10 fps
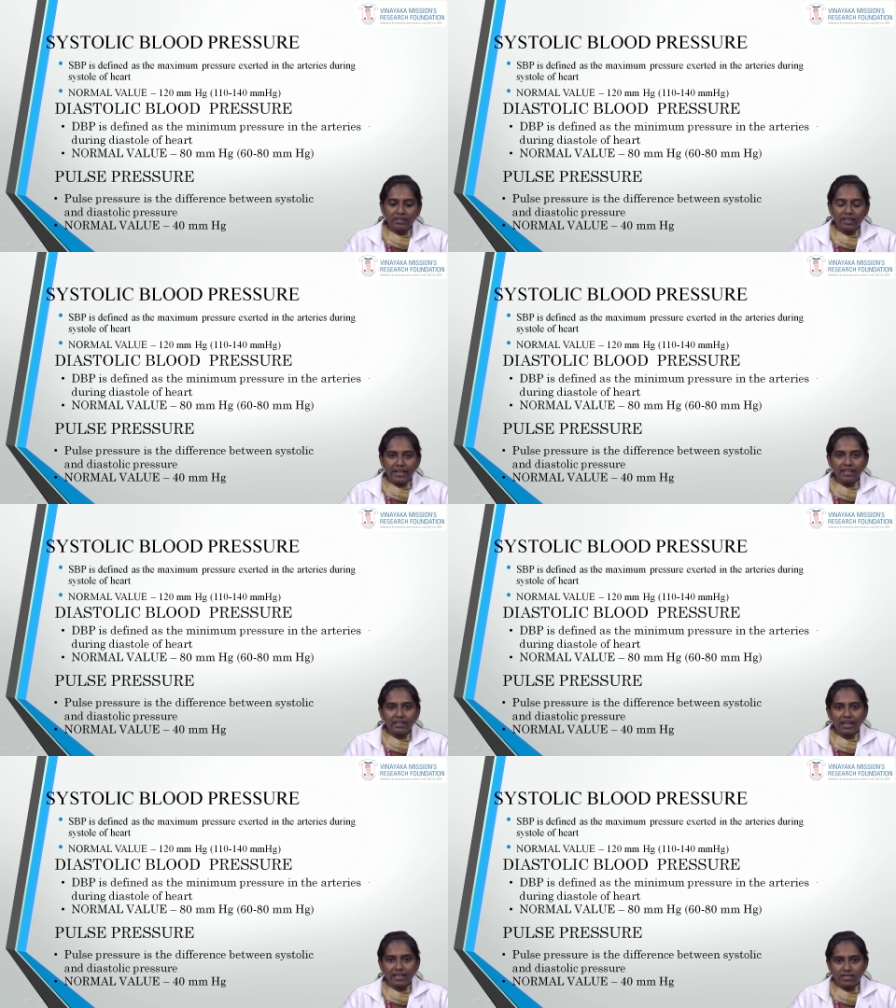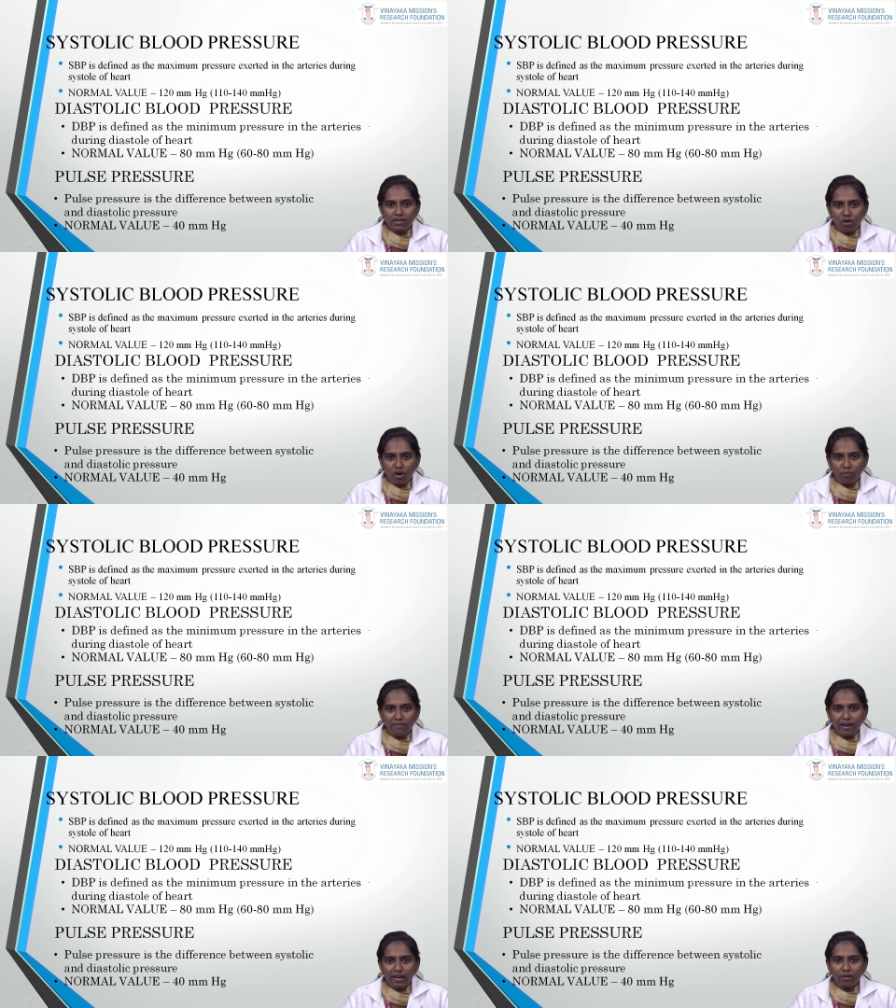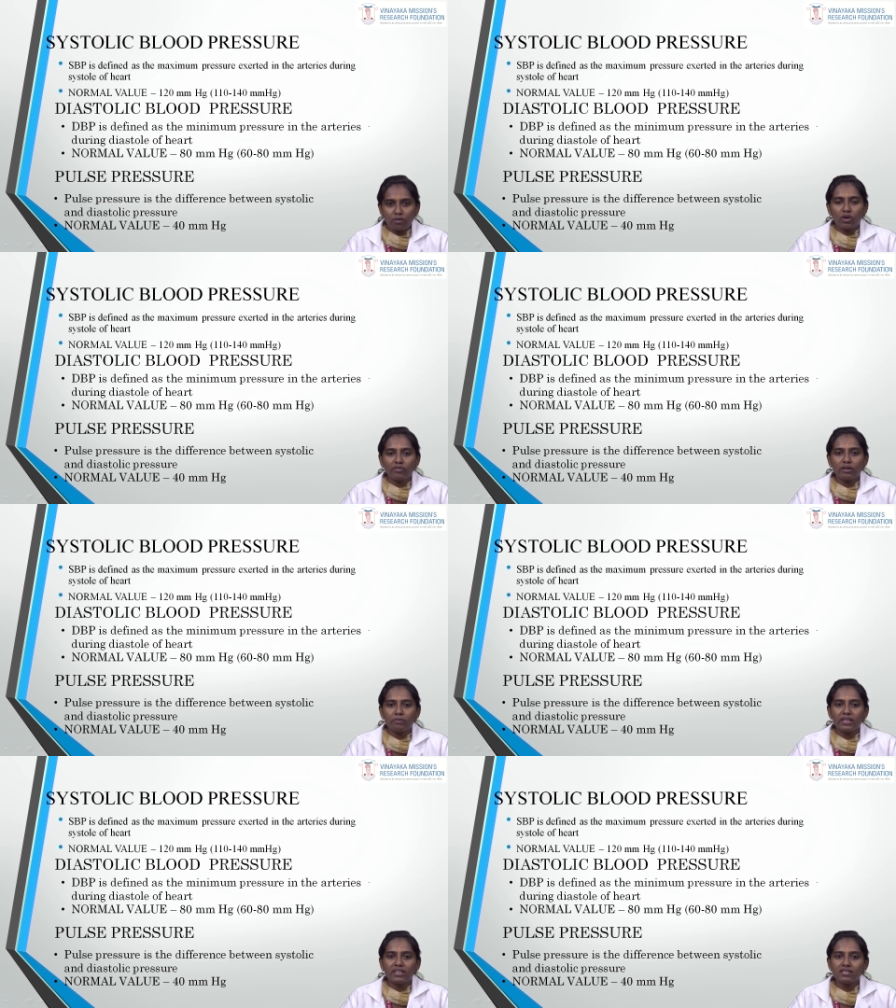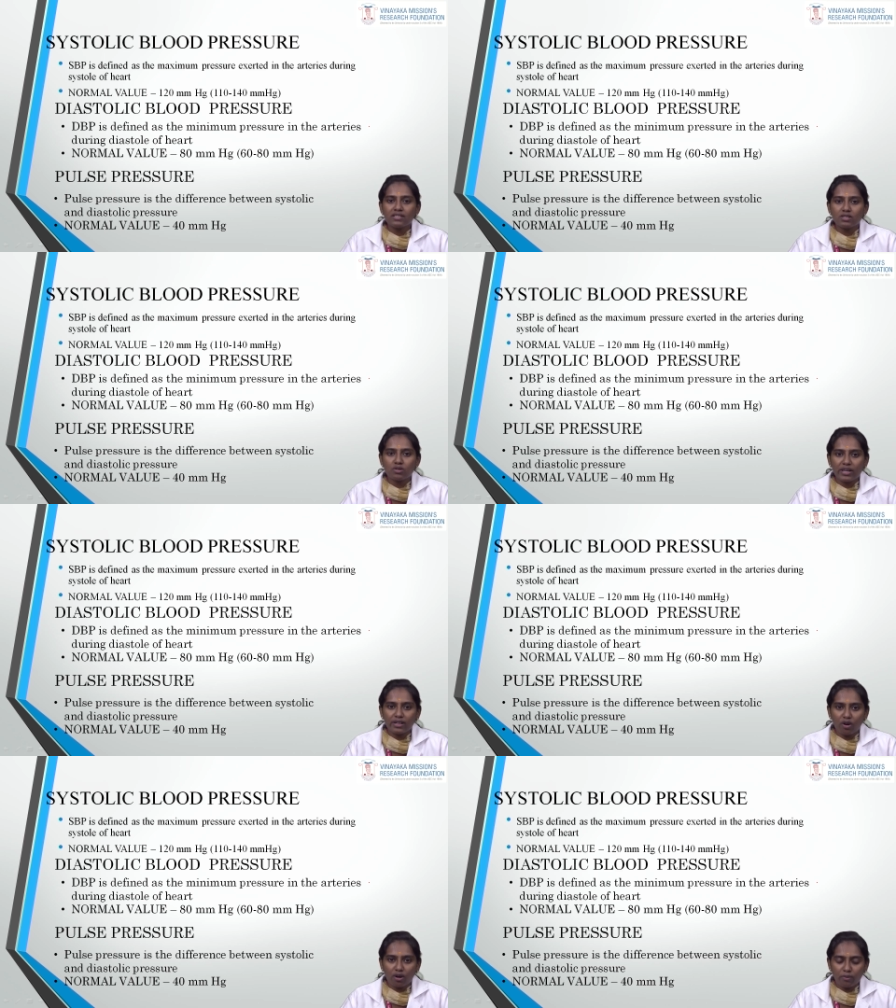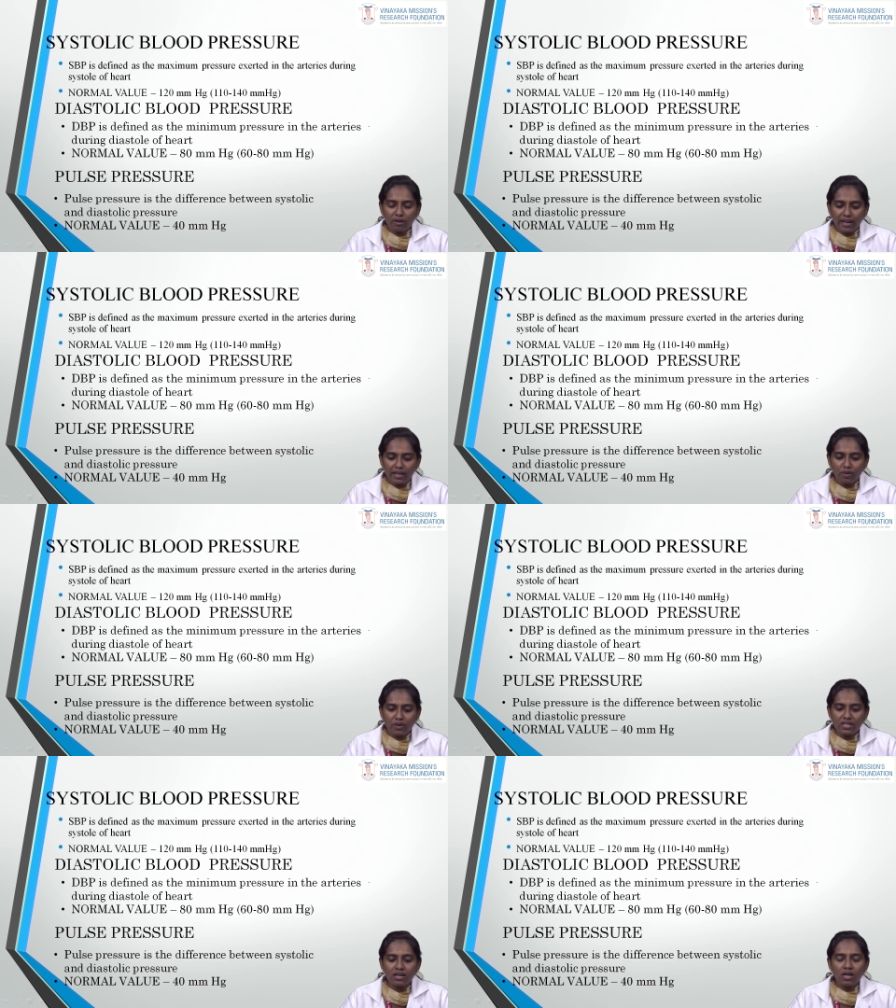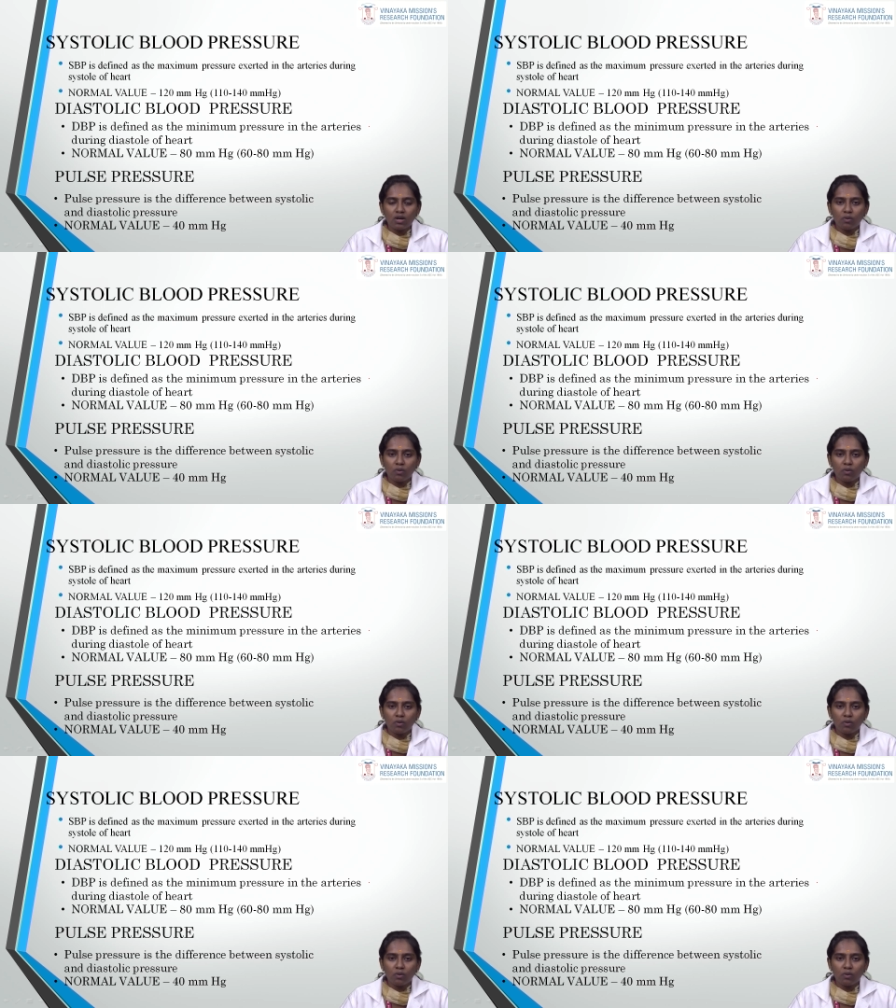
Then that is the normal value. What will be the systolic normal value is